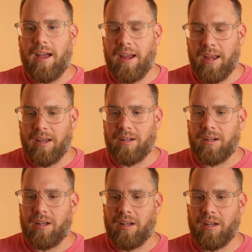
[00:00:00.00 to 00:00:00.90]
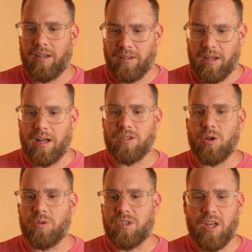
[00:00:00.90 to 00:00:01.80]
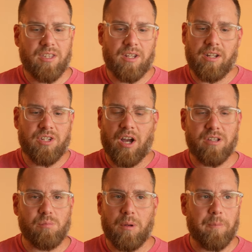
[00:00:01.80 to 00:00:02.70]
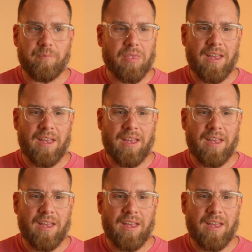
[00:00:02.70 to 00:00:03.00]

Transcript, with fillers: And yeah, so it's it's an adjustment.